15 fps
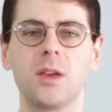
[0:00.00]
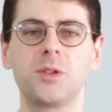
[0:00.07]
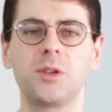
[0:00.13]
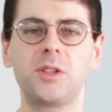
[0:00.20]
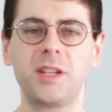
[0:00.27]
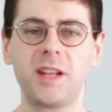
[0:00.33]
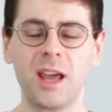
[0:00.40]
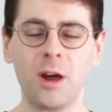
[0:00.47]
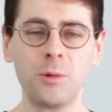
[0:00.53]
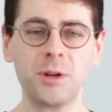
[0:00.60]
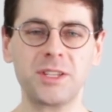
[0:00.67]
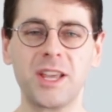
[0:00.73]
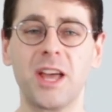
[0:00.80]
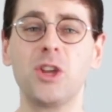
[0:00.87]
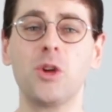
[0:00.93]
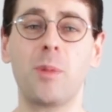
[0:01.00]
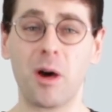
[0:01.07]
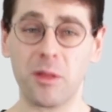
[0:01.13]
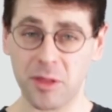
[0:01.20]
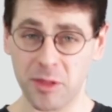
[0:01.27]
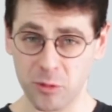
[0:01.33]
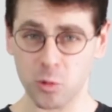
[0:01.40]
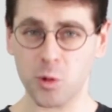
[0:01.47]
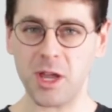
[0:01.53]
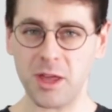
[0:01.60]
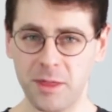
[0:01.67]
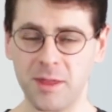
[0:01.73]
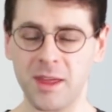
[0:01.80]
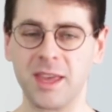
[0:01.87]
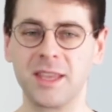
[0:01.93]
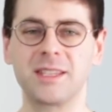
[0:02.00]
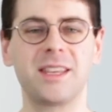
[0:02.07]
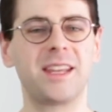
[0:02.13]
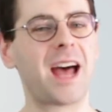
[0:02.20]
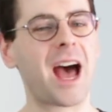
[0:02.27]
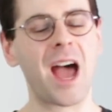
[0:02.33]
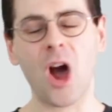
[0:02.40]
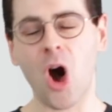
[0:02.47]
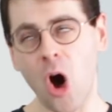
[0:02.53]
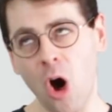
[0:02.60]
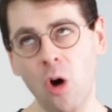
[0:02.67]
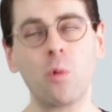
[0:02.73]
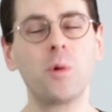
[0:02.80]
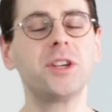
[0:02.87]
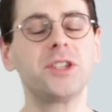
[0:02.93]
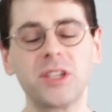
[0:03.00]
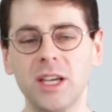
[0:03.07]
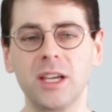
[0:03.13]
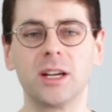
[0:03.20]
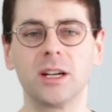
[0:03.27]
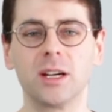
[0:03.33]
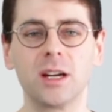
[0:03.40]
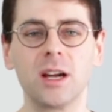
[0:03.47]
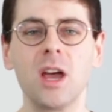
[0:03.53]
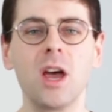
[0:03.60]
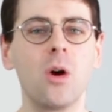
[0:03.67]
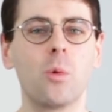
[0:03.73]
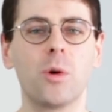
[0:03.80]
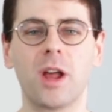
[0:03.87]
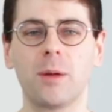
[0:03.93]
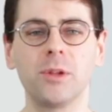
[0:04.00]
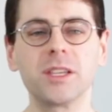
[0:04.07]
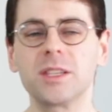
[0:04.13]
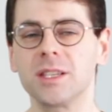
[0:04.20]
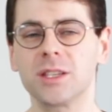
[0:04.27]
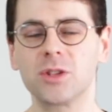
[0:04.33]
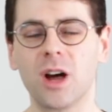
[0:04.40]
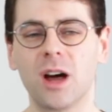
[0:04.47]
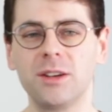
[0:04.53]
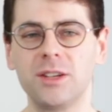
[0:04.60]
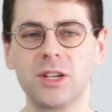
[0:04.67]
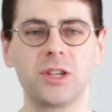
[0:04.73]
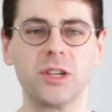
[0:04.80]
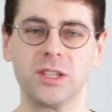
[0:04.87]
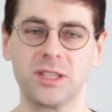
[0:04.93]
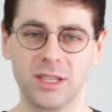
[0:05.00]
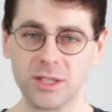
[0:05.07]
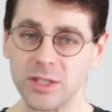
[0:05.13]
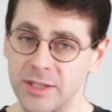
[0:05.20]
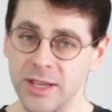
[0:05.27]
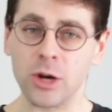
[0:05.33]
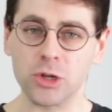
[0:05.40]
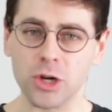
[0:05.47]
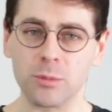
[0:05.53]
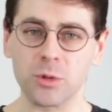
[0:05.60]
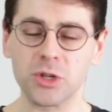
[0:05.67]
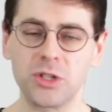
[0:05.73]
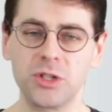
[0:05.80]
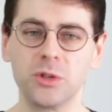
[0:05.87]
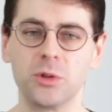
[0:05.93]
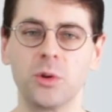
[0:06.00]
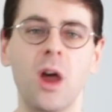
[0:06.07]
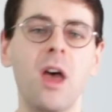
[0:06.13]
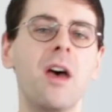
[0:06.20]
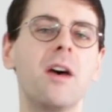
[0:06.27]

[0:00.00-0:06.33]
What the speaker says: So today I want to tell you about 3 things that I always hear when I'm listening to auditions that snare drummers do.